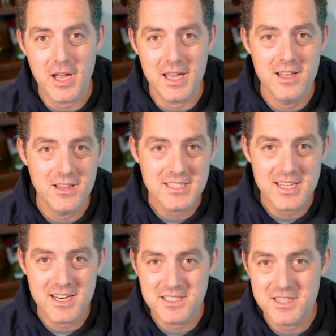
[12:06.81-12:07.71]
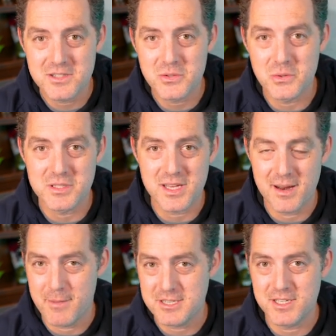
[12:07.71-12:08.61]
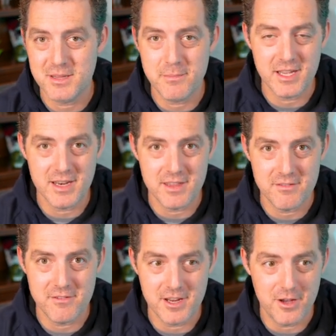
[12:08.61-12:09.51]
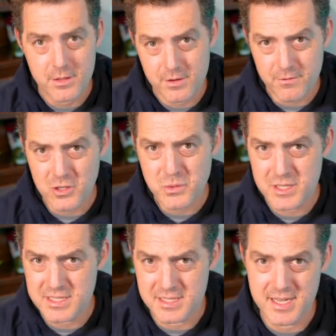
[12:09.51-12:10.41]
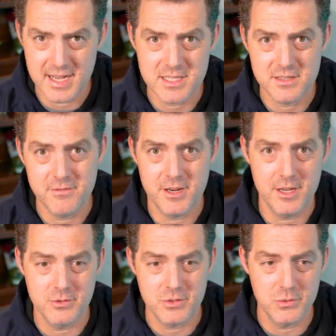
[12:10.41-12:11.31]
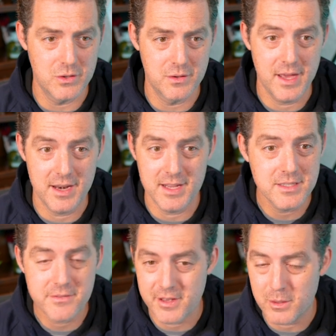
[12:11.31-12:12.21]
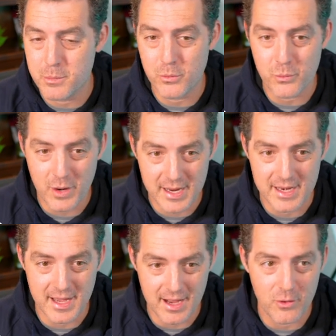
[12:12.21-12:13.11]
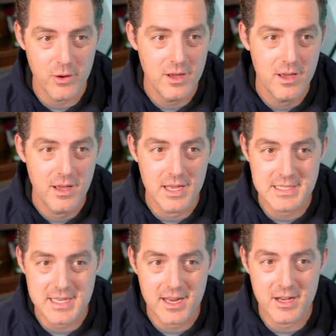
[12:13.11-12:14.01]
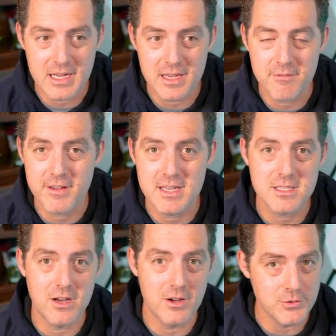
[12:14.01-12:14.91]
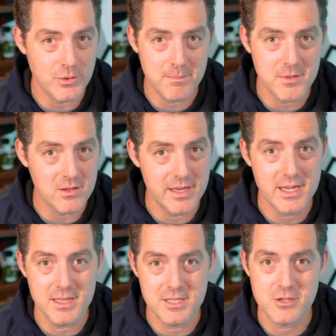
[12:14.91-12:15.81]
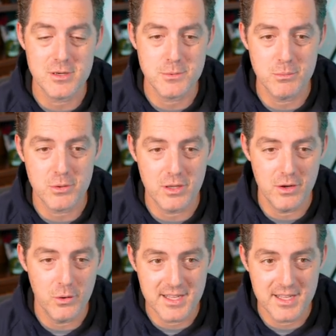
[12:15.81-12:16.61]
Okay, let's get into the tools that I mentioned at the beginning of the video. The first one is a text-to-video tool that is available right now. It's at Hugging Face. I'll drop the link in the description below.